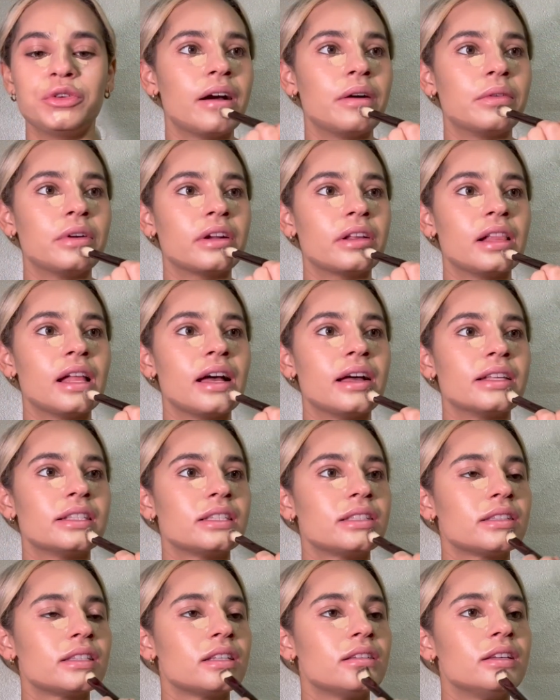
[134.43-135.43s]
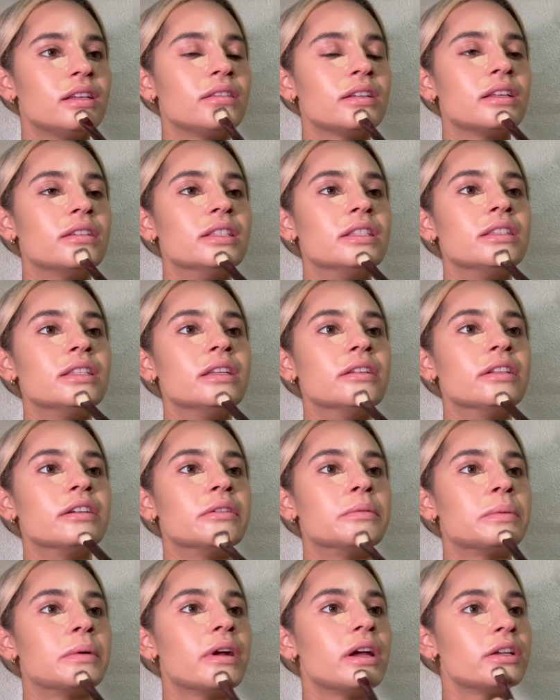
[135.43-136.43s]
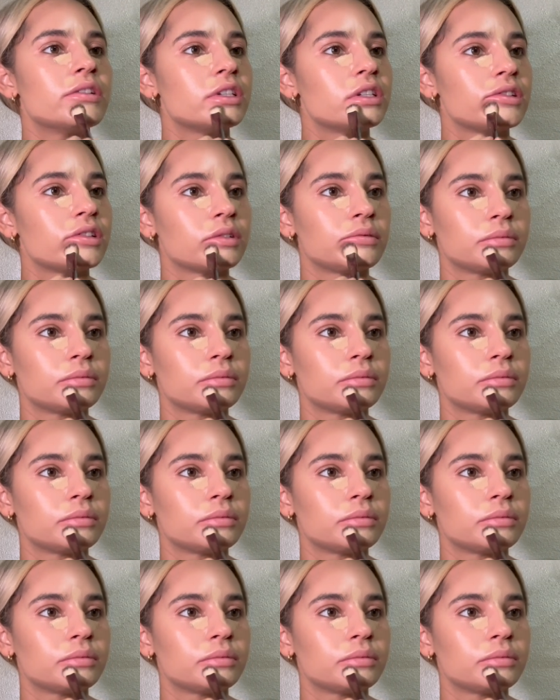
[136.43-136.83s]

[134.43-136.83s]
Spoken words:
Hourglass concealer brush.